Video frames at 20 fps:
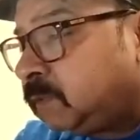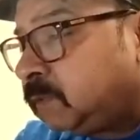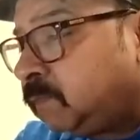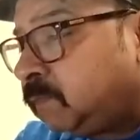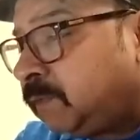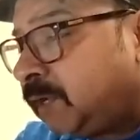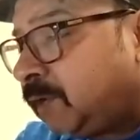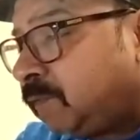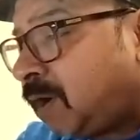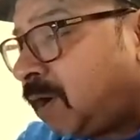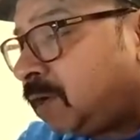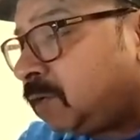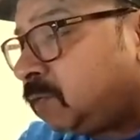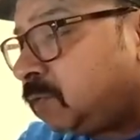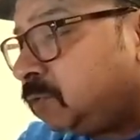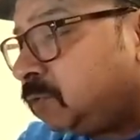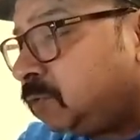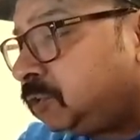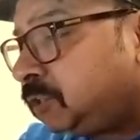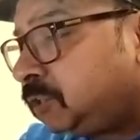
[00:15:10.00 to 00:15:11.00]
water
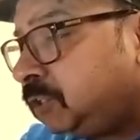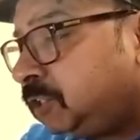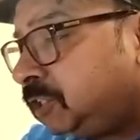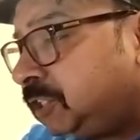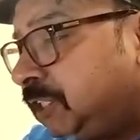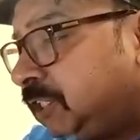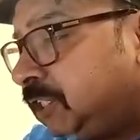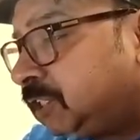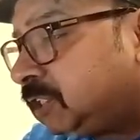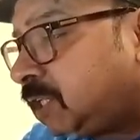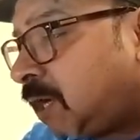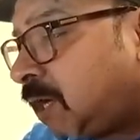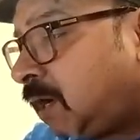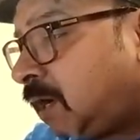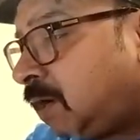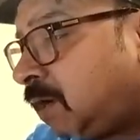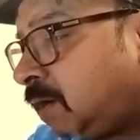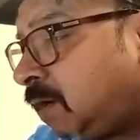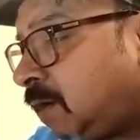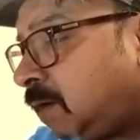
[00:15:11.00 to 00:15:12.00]
courses states are,
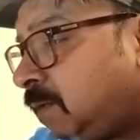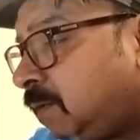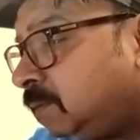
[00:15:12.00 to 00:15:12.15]
the